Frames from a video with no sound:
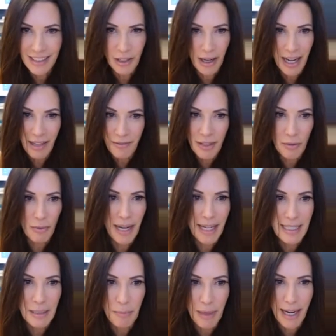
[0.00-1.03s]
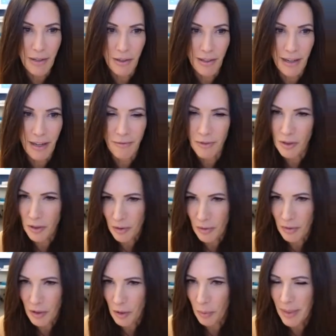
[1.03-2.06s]
have it write a paragraph,
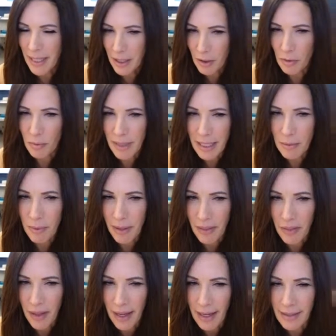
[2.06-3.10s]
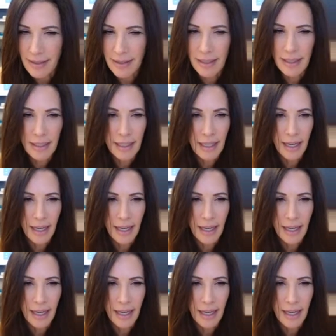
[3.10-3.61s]
and do we agree with that?